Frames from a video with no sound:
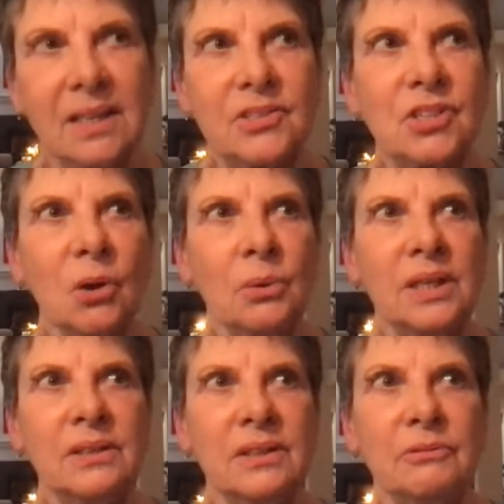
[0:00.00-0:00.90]
So
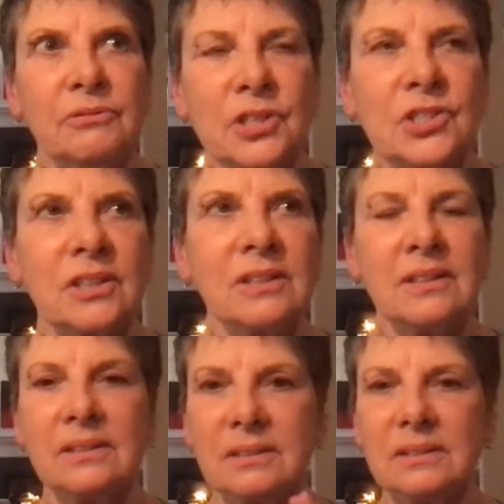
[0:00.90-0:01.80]
we
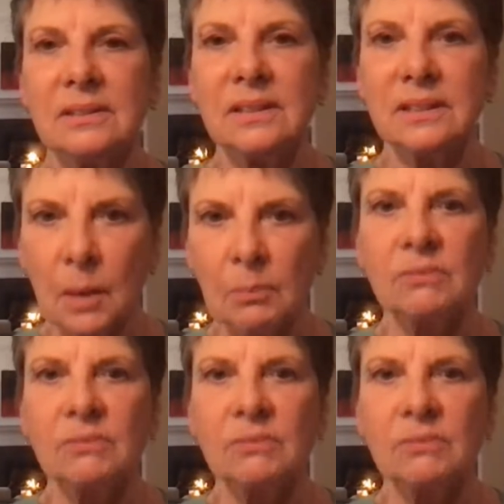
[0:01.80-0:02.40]
envision a couple